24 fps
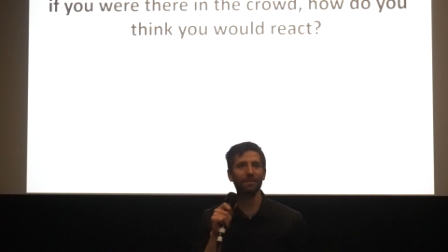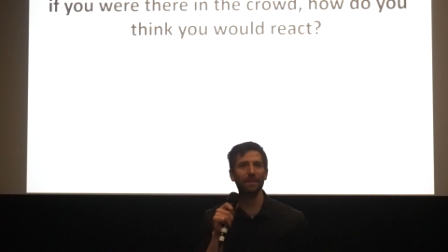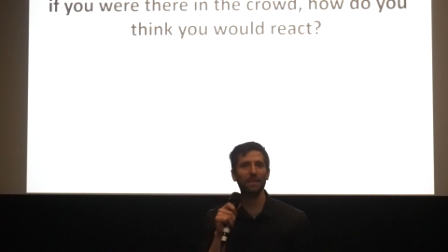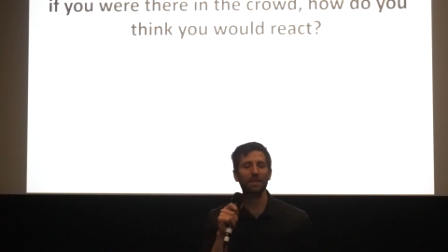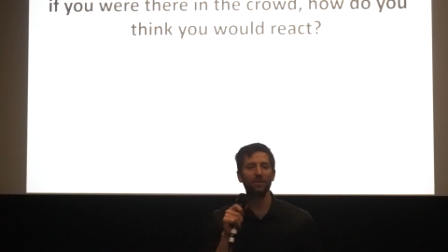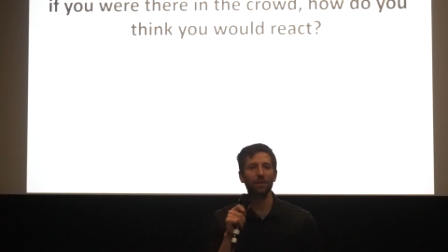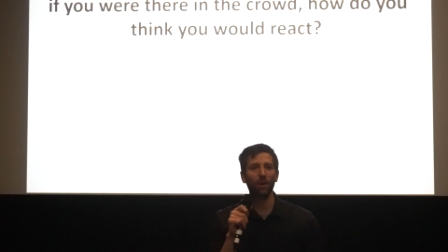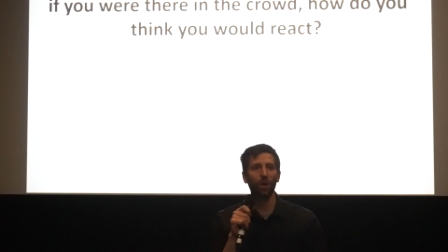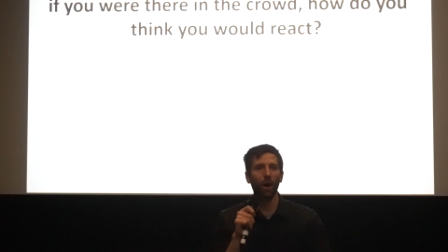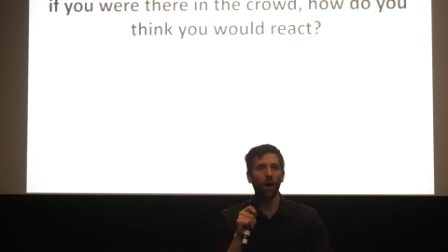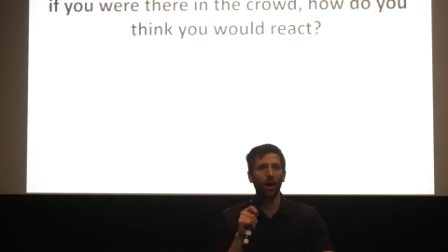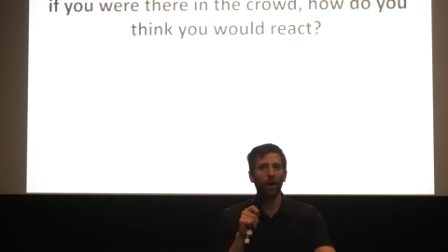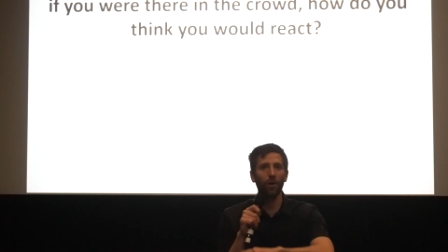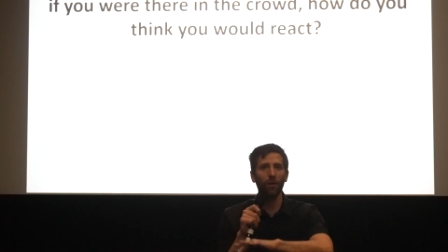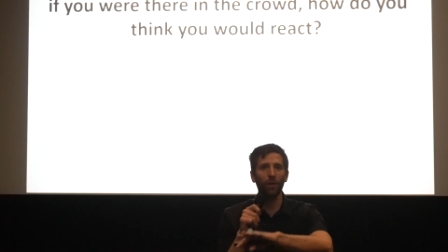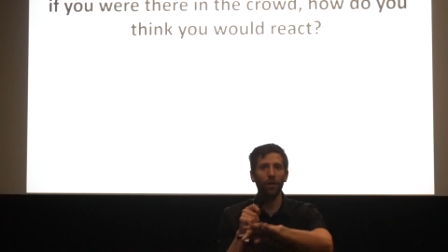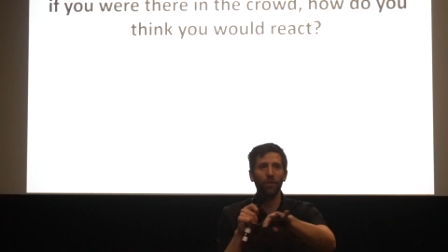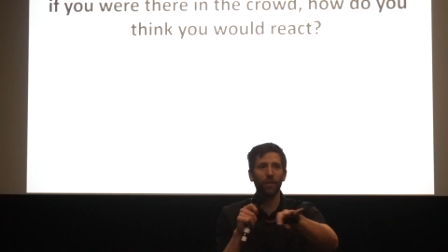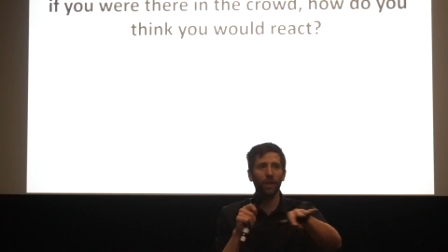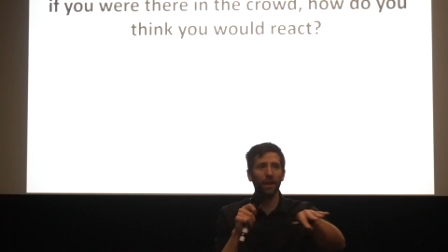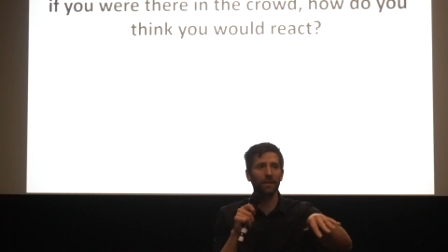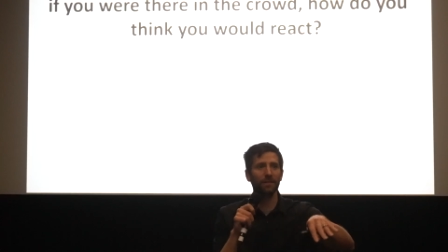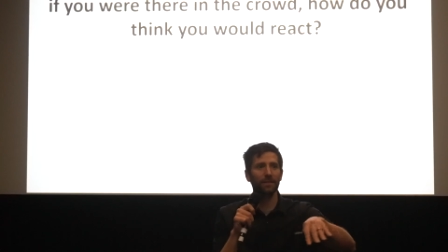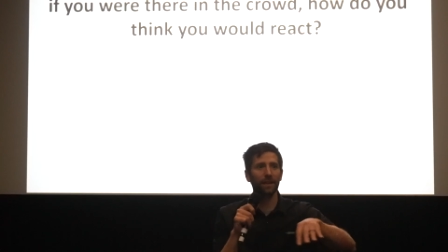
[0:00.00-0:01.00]
So all the
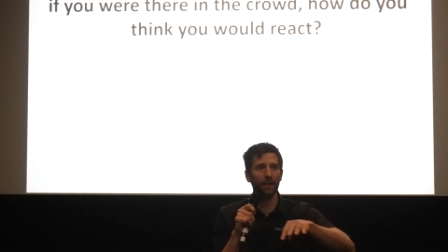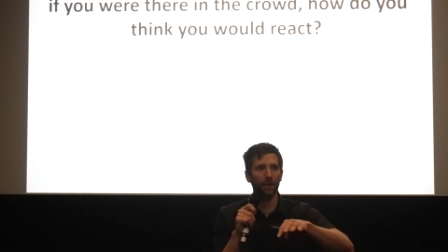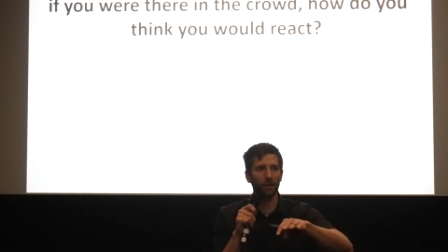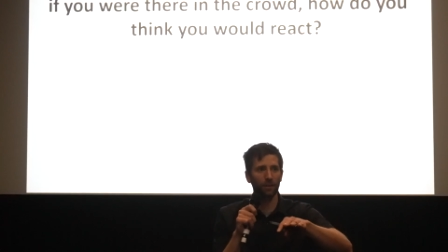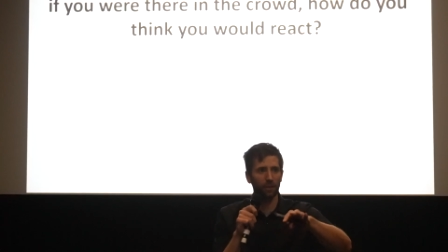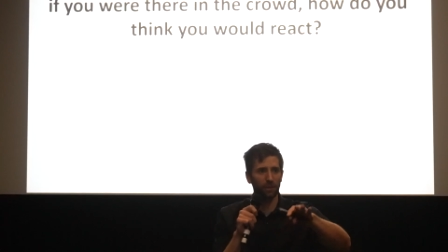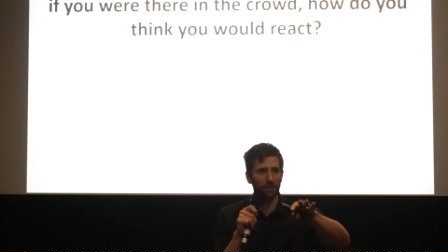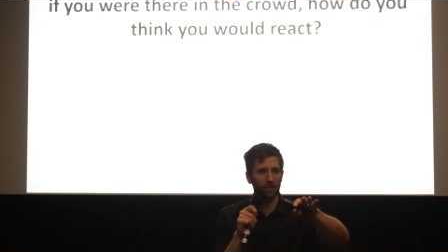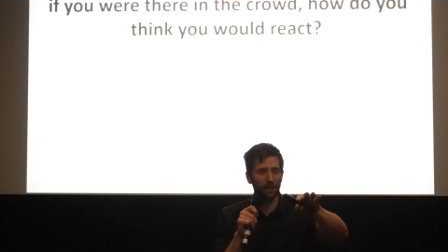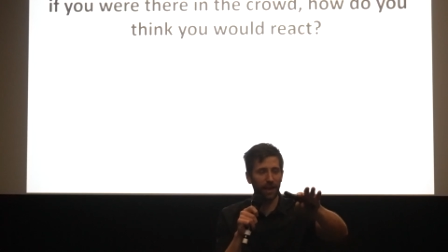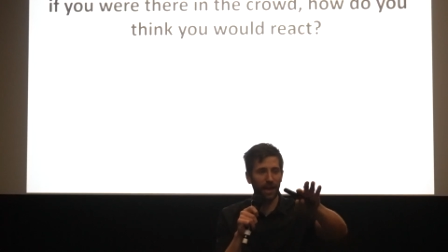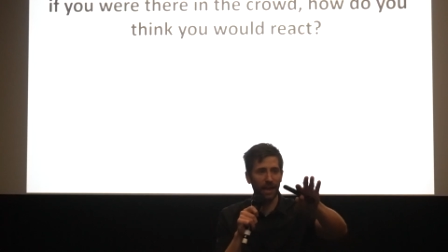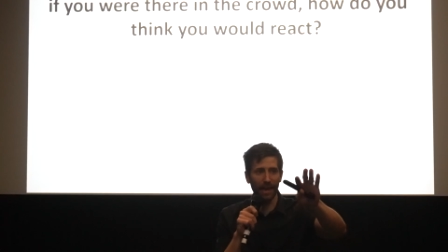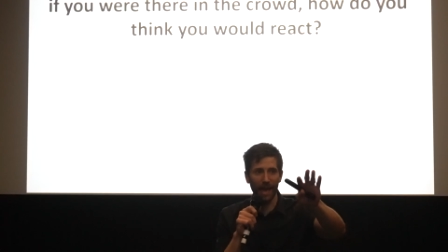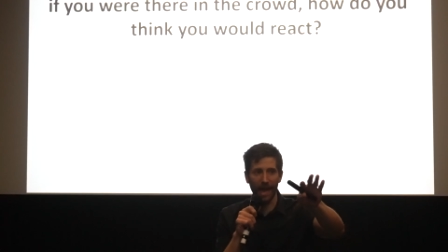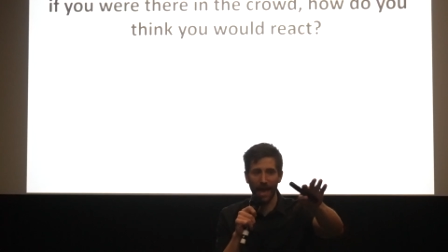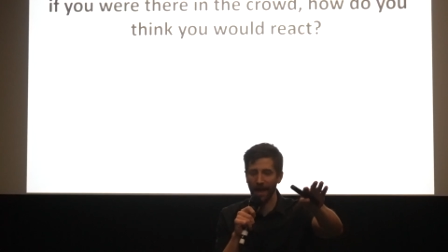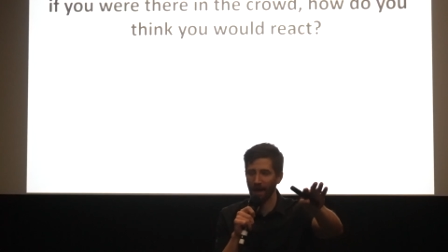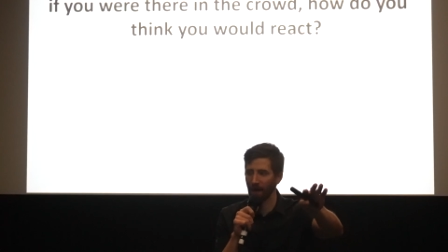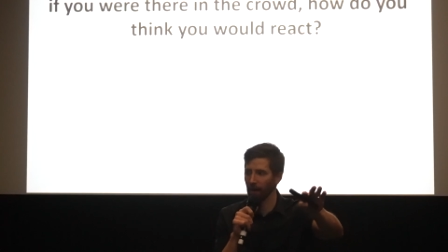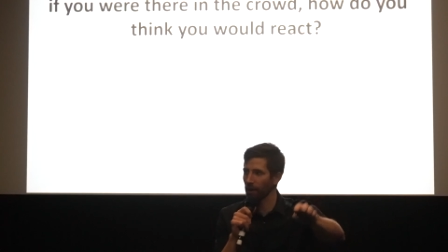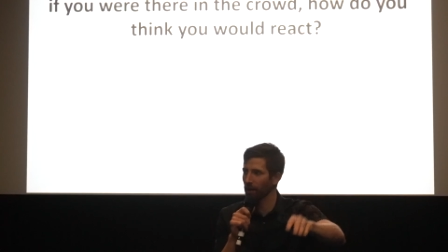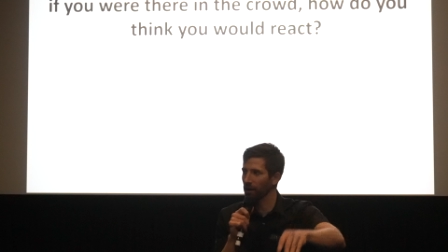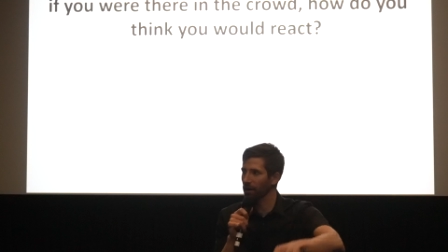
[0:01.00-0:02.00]
things that you just said,
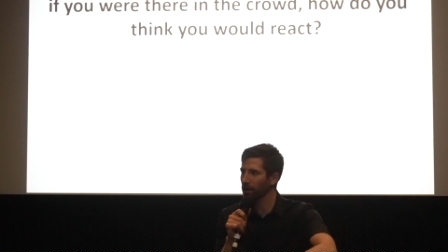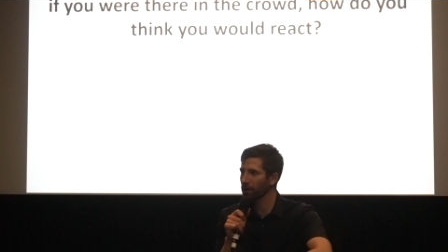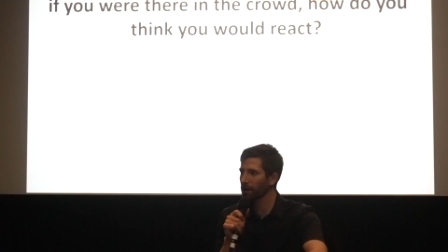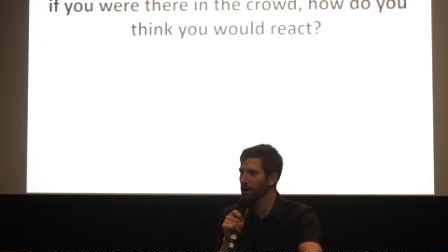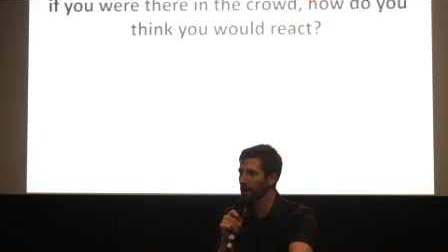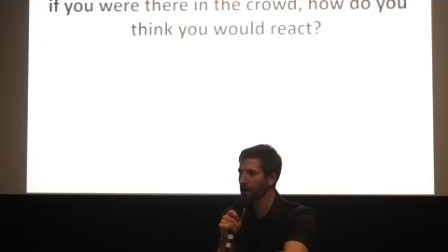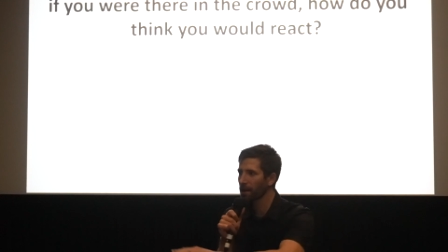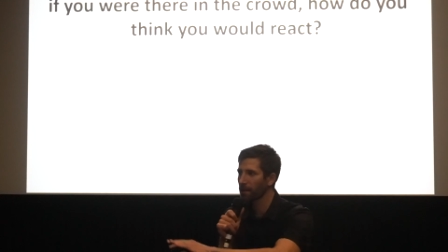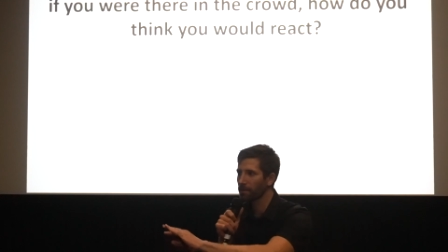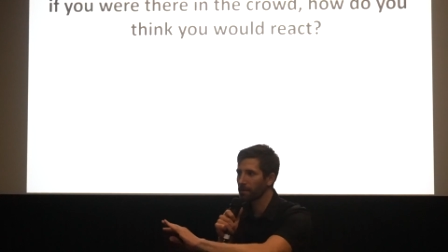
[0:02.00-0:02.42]
anger,